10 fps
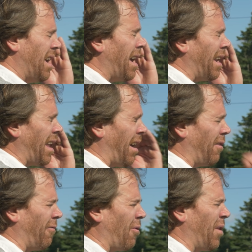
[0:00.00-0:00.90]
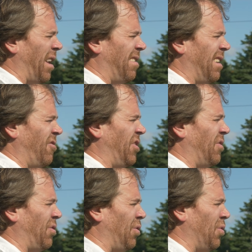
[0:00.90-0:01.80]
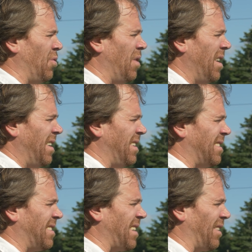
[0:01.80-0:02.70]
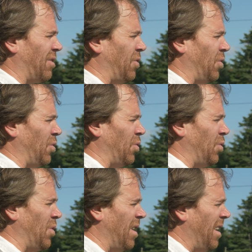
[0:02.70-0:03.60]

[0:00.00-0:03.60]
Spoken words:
and now the Rode NTG-2 is set to